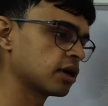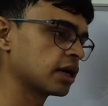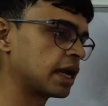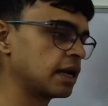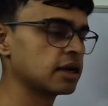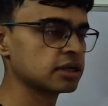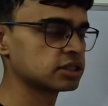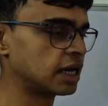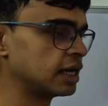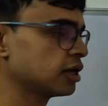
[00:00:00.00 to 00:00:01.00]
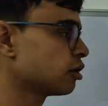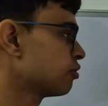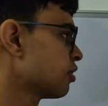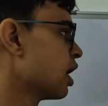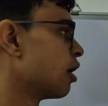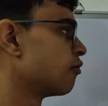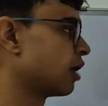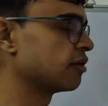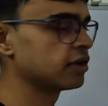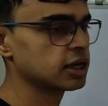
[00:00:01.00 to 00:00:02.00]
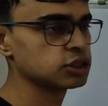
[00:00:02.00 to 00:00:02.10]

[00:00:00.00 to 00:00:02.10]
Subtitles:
a gain understanding of why we are